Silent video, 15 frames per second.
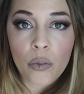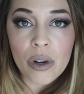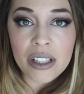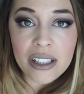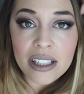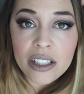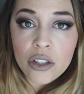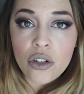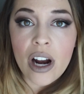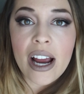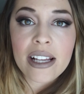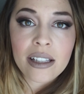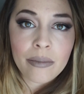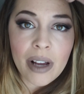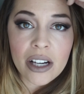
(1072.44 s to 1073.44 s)
Once this
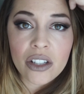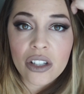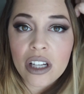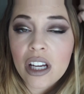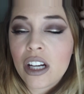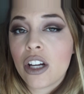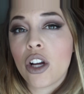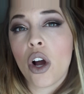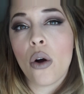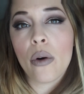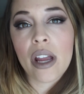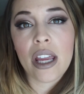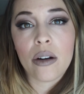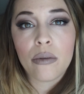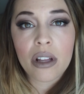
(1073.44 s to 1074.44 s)
dries, I'm actually going to go
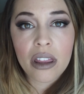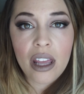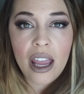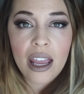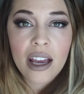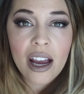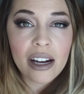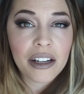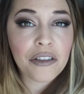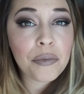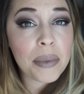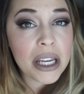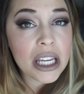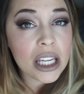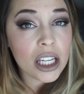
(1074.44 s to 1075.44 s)
in with a kind
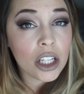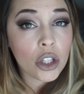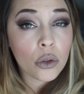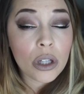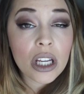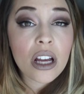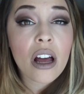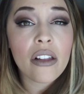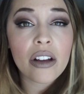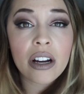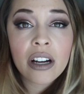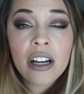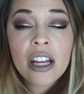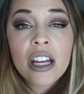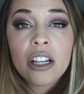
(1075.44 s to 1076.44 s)
of pinky nudie
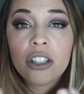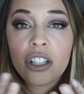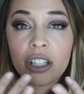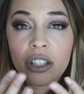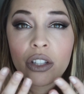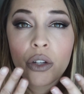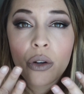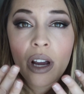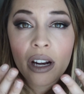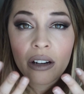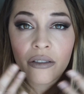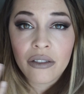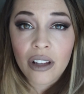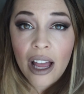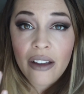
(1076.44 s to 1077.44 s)
color just to kind
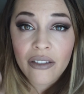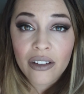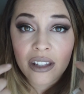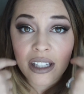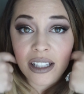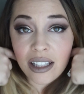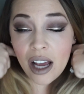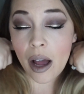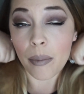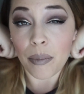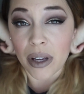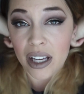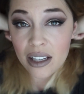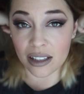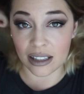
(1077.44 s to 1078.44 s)
of liven this up,
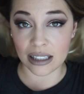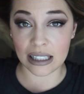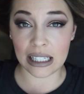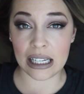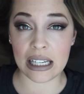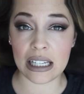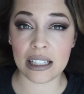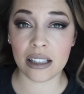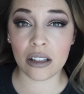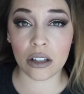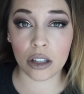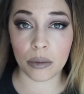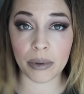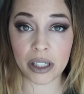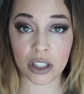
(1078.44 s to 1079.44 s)
because this is a
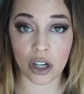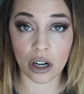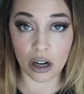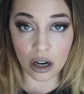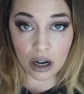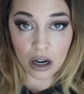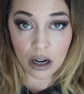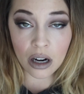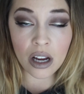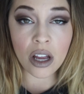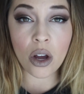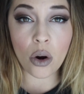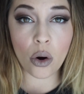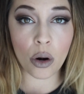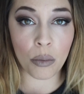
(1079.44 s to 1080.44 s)
little bit darker
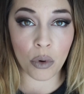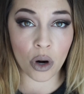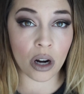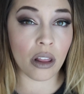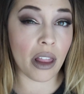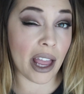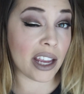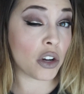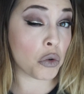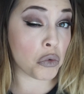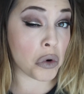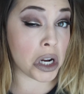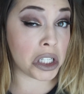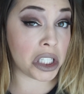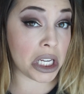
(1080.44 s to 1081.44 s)
or more like
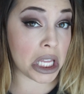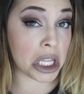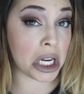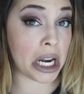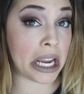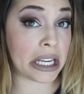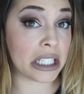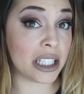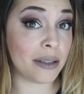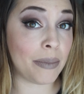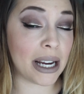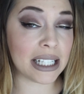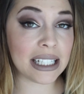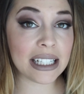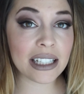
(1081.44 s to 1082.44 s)
grungy than I
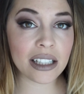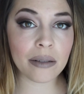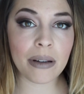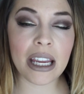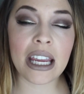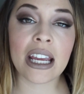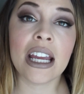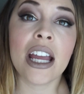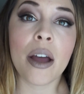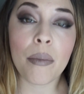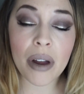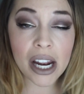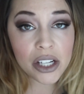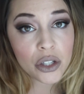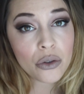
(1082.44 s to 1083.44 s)
expected it to be.
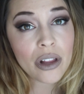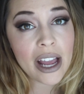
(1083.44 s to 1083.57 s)
But I do